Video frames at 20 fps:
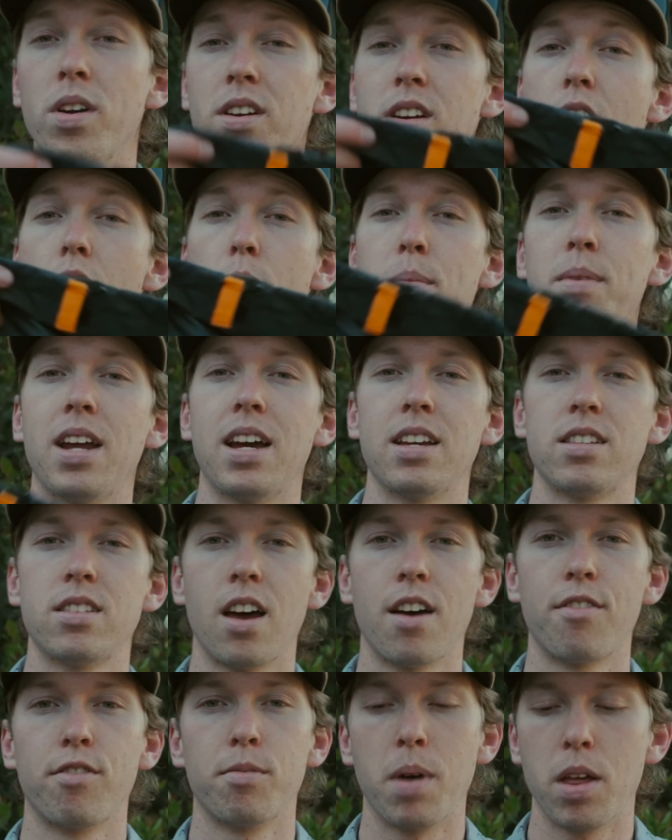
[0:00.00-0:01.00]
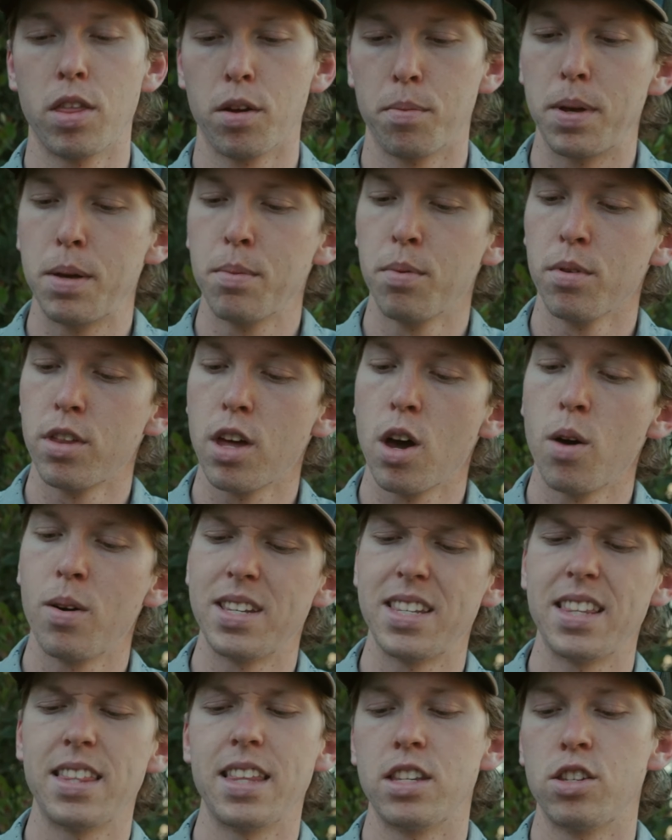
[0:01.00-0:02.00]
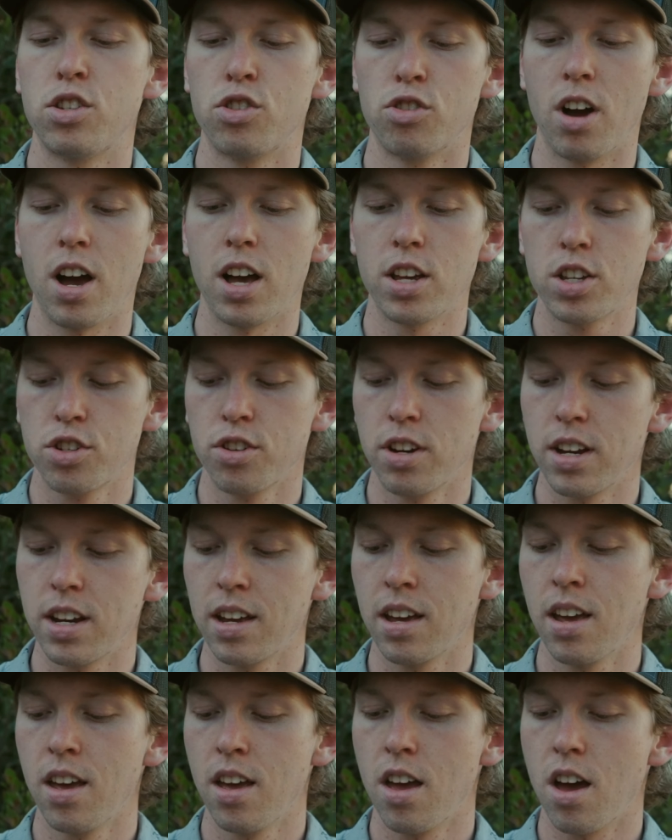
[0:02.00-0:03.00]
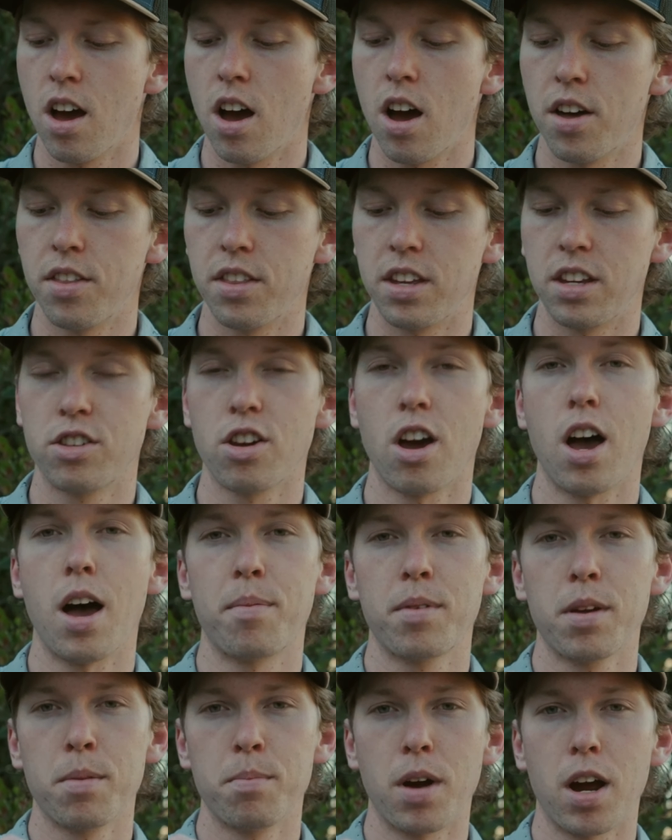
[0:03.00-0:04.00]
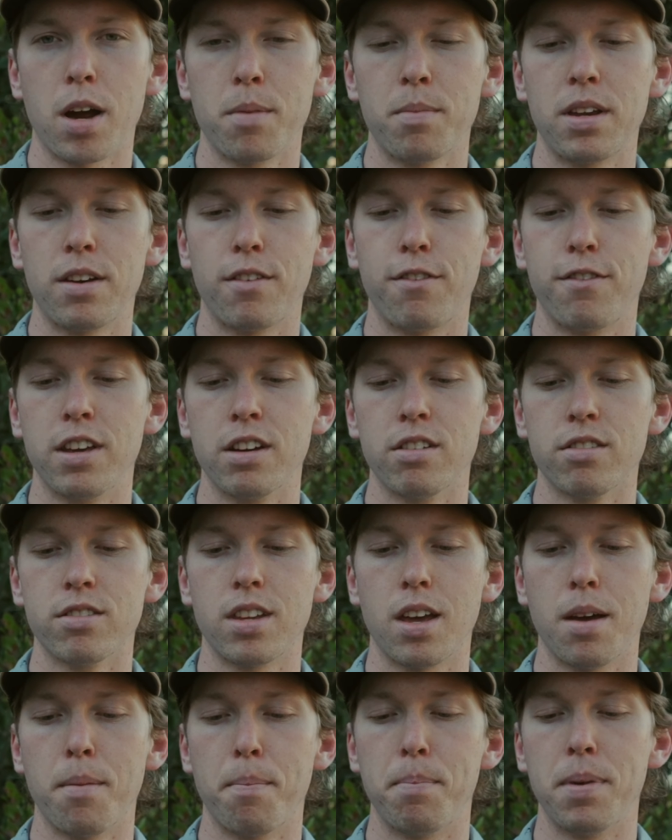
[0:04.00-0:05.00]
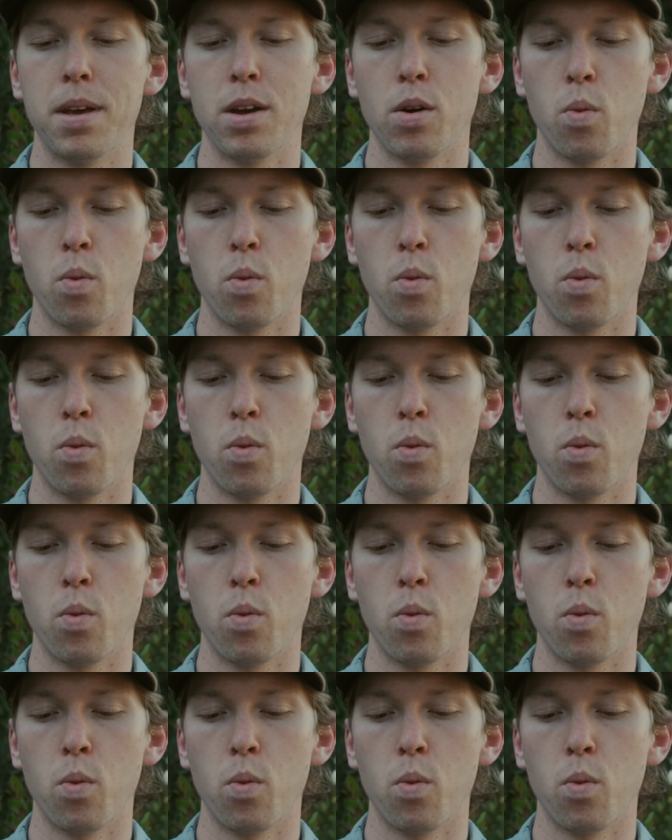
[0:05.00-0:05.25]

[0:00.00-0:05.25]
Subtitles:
comment I saw from other people though is that this drawstring on the top compartment feels a bit